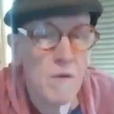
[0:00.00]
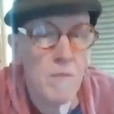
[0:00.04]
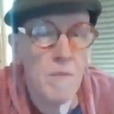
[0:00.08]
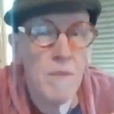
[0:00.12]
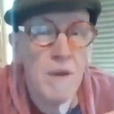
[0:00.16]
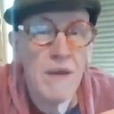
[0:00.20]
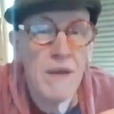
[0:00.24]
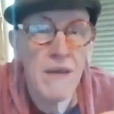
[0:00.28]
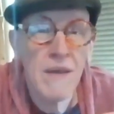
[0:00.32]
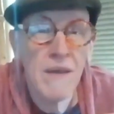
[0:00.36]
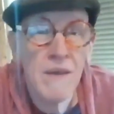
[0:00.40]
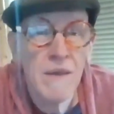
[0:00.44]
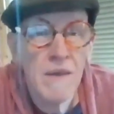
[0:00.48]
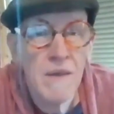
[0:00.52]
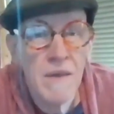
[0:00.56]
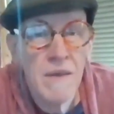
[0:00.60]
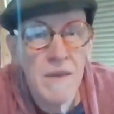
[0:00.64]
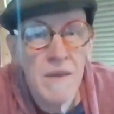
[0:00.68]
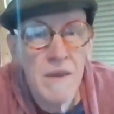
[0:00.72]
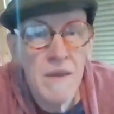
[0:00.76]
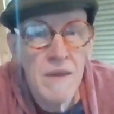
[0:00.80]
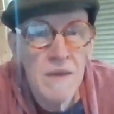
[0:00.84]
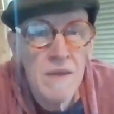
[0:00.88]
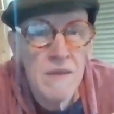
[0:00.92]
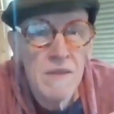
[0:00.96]
to make
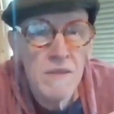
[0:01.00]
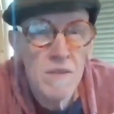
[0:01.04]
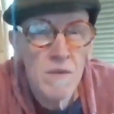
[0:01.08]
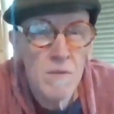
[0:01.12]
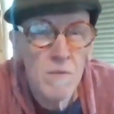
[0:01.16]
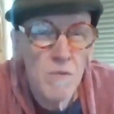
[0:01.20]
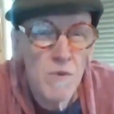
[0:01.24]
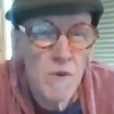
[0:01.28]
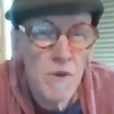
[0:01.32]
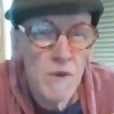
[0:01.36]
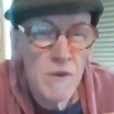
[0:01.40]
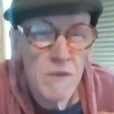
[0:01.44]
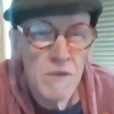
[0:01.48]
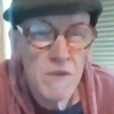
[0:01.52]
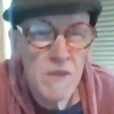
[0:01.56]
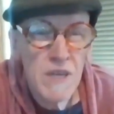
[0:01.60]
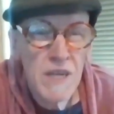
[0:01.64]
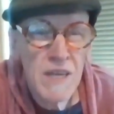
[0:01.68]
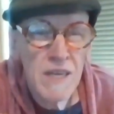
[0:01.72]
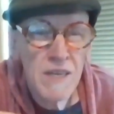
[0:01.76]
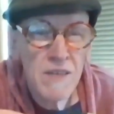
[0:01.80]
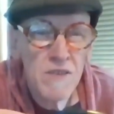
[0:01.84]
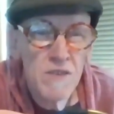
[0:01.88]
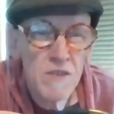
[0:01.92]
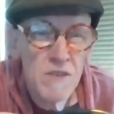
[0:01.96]
some real
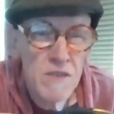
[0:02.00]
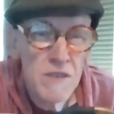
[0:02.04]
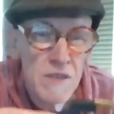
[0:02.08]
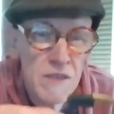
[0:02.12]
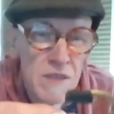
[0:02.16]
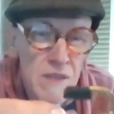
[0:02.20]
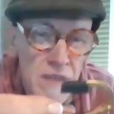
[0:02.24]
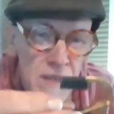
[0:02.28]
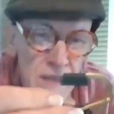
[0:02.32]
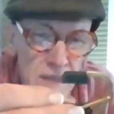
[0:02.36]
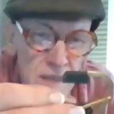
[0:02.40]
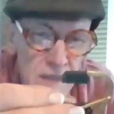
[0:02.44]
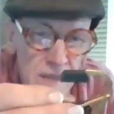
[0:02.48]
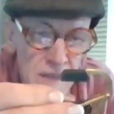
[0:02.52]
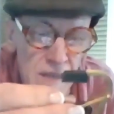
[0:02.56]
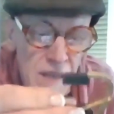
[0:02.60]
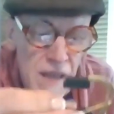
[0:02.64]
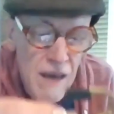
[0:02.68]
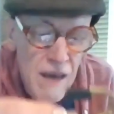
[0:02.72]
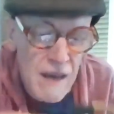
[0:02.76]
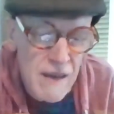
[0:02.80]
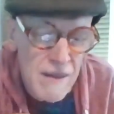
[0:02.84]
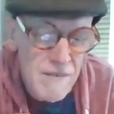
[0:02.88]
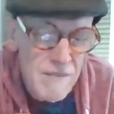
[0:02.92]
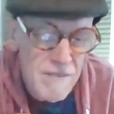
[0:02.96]
changes in
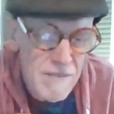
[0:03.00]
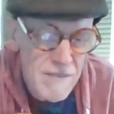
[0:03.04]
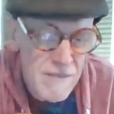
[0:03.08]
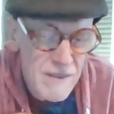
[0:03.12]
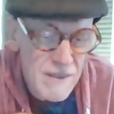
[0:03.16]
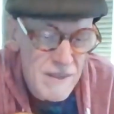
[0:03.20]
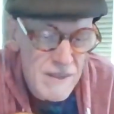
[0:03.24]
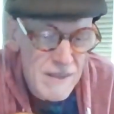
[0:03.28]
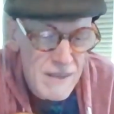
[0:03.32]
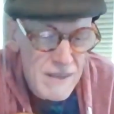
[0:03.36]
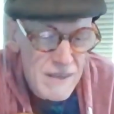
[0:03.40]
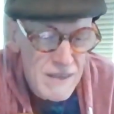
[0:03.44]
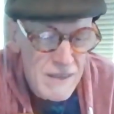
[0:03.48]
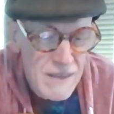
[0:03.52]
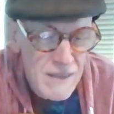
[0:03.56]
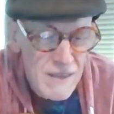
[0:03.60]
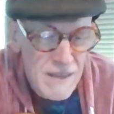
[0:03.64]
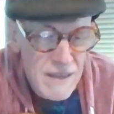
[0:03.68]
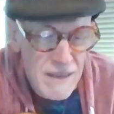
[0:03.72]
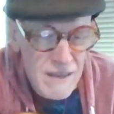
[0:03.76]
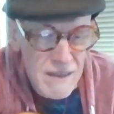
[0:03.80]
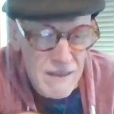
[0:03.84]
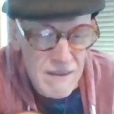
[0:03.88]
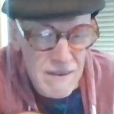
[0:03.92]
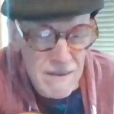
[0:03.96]
life,
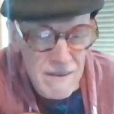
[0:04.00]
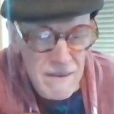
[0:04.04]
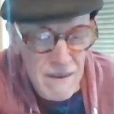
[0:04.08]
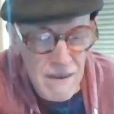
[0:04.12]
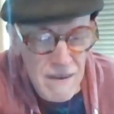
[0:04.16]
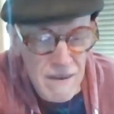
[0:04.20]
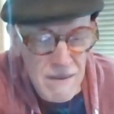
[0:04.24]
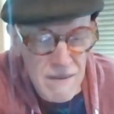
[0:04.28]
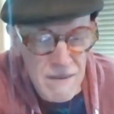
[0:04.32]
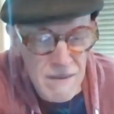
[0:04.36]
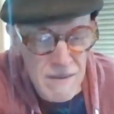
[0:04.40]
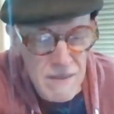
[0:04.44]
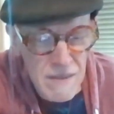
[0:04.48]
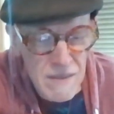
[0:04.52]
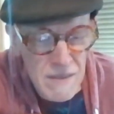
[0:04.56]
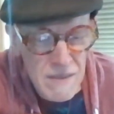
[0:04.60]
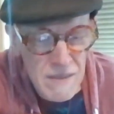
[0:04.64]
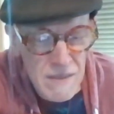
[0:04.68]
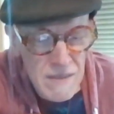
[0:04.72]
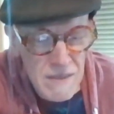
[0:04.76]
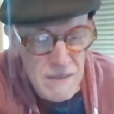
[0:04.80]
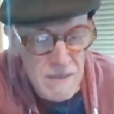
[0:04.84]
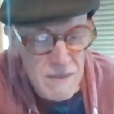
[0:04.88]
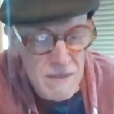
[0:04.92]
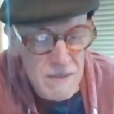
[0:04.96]
and
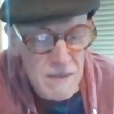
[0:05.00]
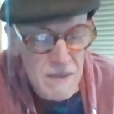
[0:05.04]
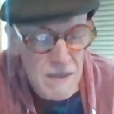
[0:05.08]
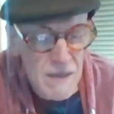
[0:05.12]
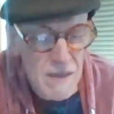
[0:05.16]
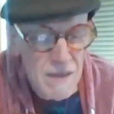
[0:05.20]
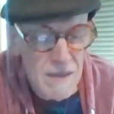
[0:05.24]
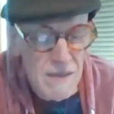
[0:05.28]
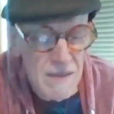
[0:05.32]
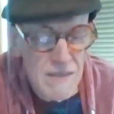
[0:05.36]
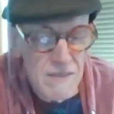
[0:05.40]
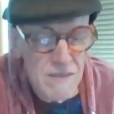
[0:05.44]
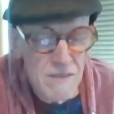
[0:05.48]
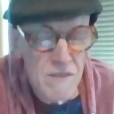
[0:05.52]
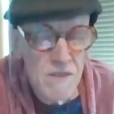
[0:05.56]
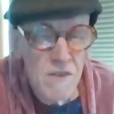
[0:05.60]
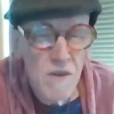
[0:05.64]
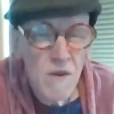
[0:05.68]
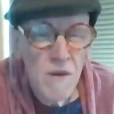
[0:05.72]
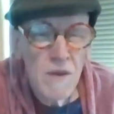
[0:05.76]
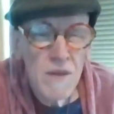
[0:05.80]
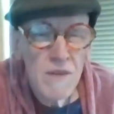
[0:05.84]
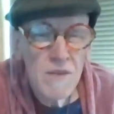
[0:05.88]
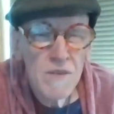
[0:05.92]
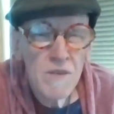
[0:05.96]
it's
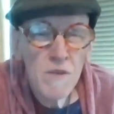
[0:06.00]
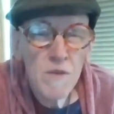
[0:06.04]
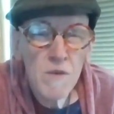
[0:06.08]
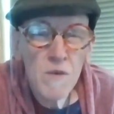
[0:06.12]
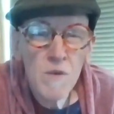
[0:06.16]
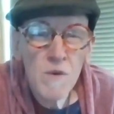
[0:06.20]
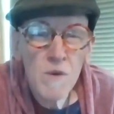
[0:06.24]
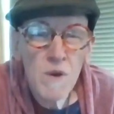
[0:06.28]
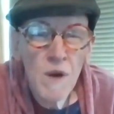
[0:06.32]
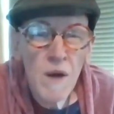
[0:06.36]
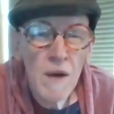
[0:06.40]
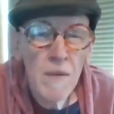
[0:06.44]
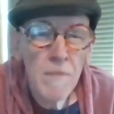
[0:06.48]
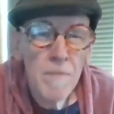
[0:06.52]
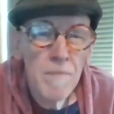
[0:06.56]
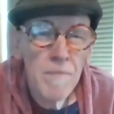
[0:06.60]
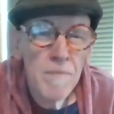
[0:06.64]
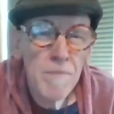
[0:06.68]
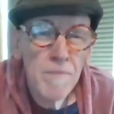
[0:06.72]
going to